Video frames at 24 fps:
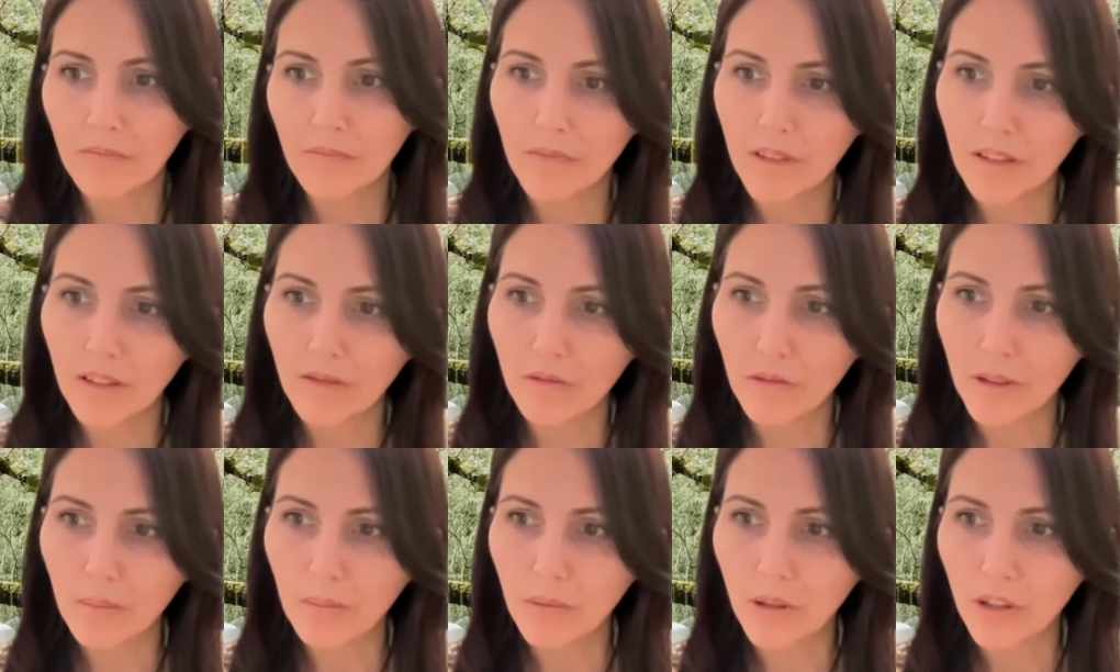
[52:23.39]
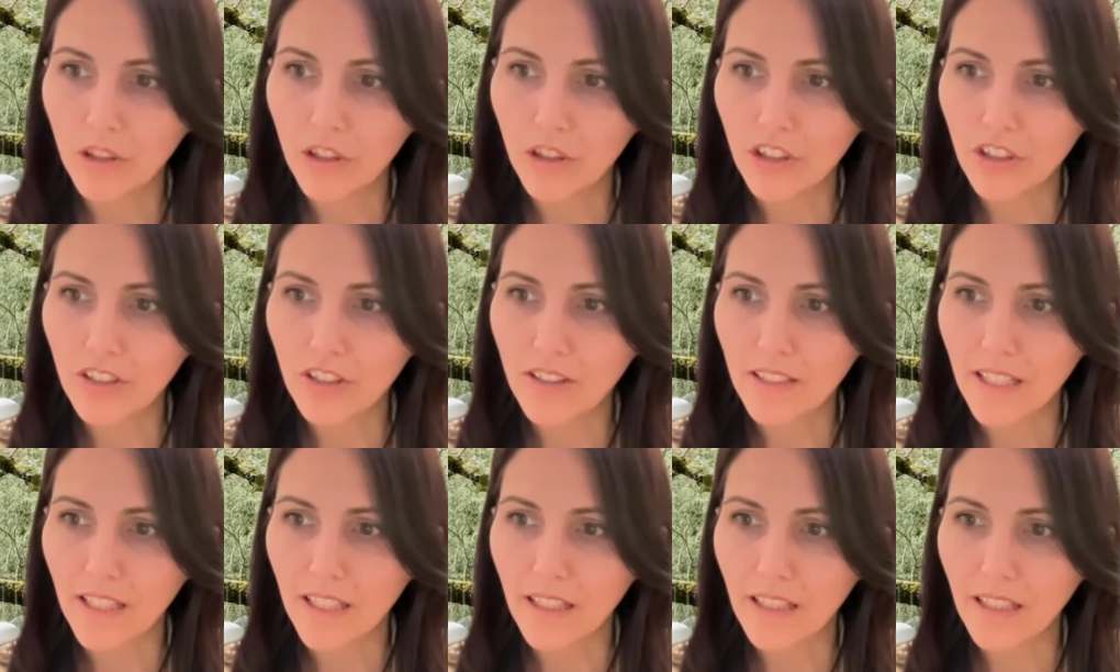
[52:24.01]
If we
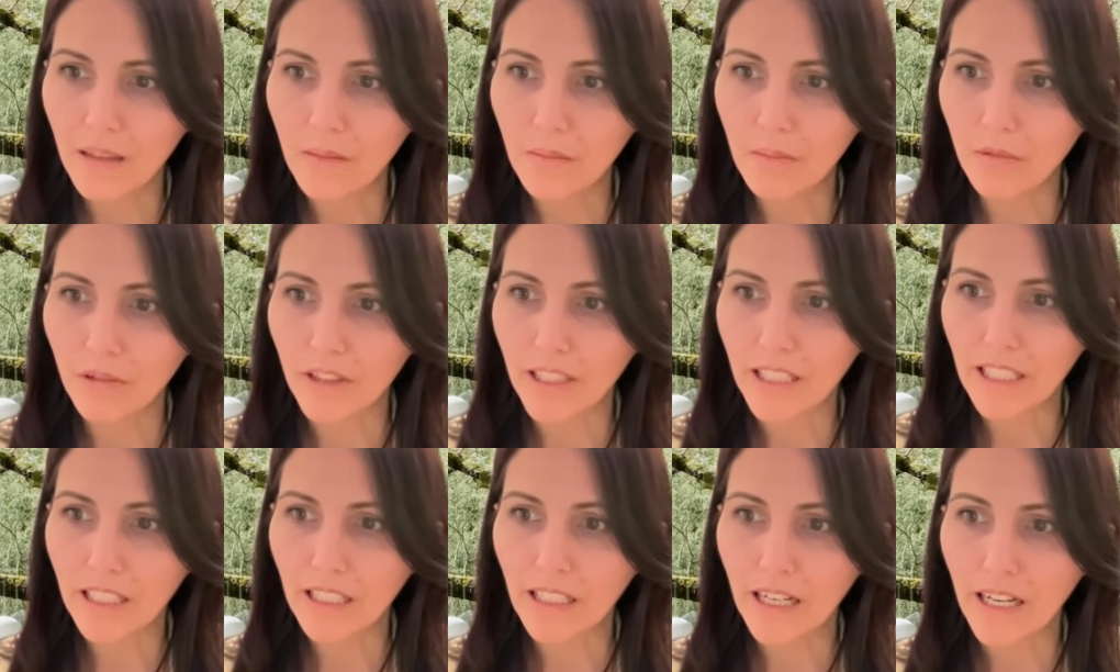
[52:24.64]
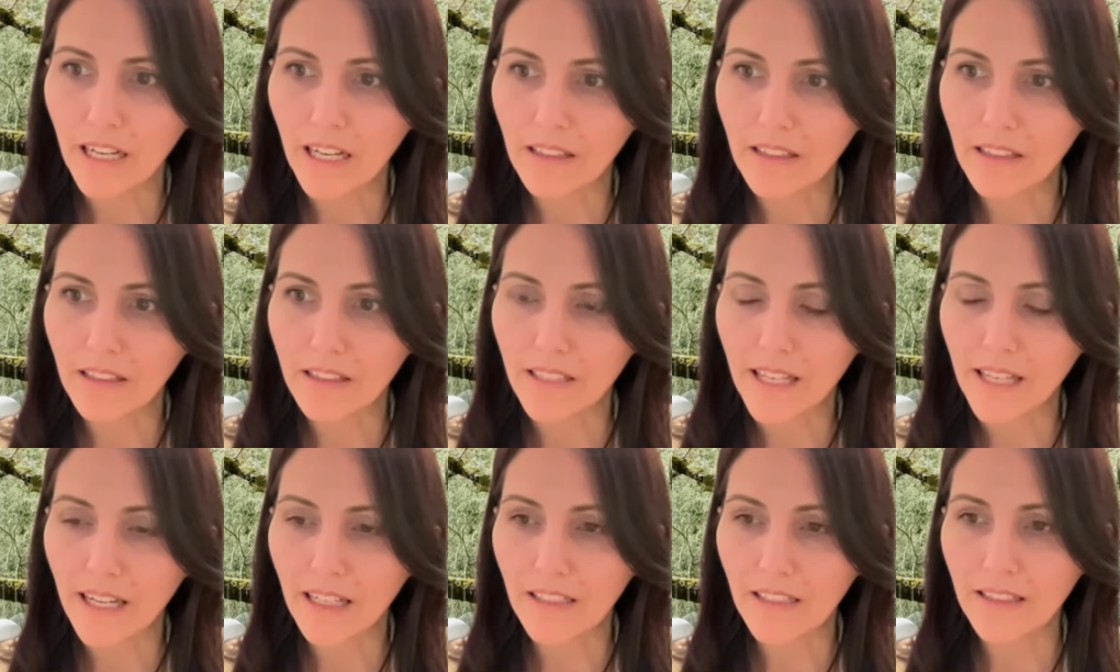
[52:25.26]
purchase and then bring in
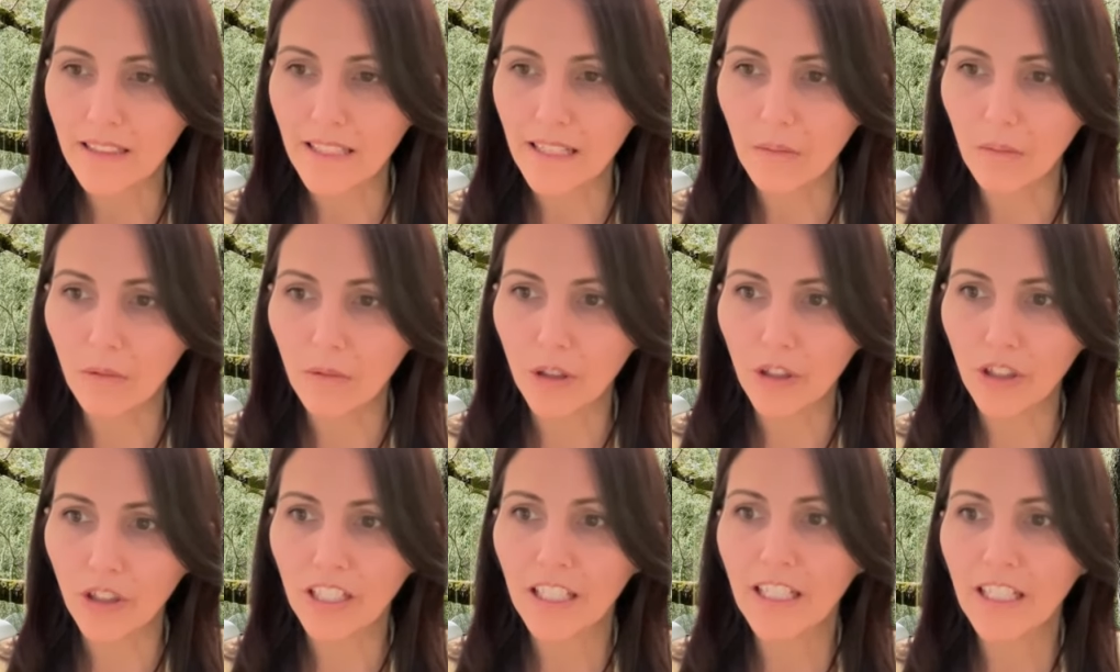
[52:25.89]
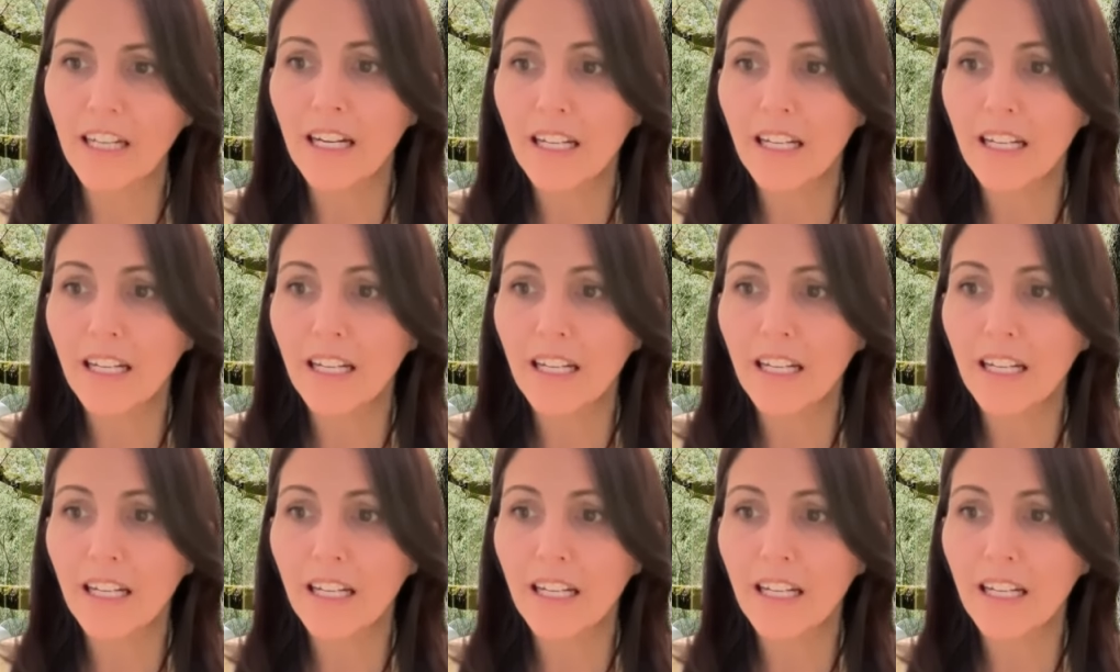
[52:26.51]
others, how does that work?